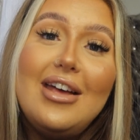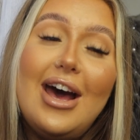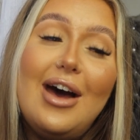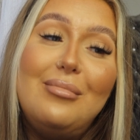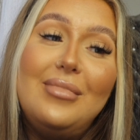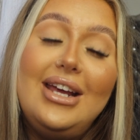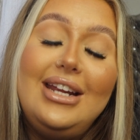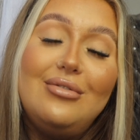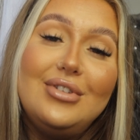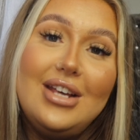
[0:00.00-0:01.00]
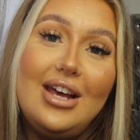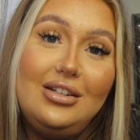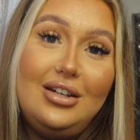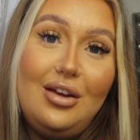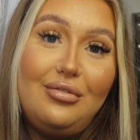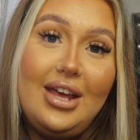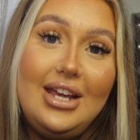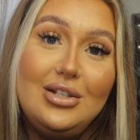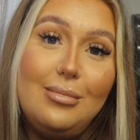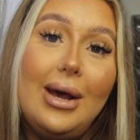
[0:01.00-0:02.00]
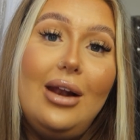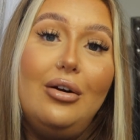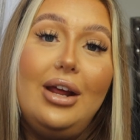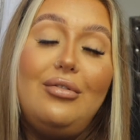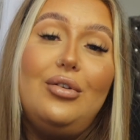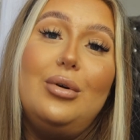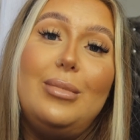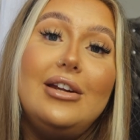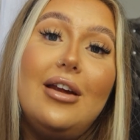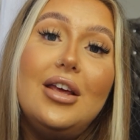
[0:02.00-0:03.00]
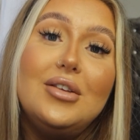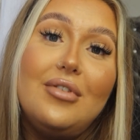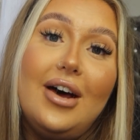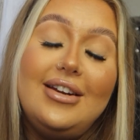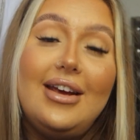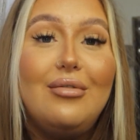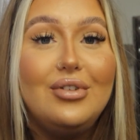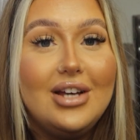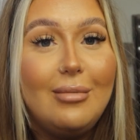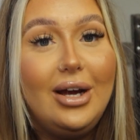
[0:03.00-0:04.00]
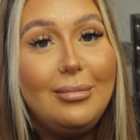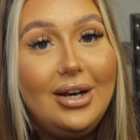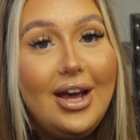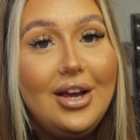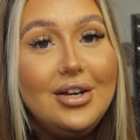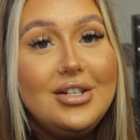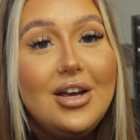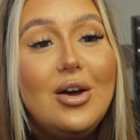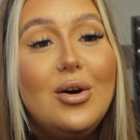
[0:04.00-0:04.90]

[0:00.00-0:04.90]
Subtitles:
and even turn the notification bell on if you want to be notified every time I upload.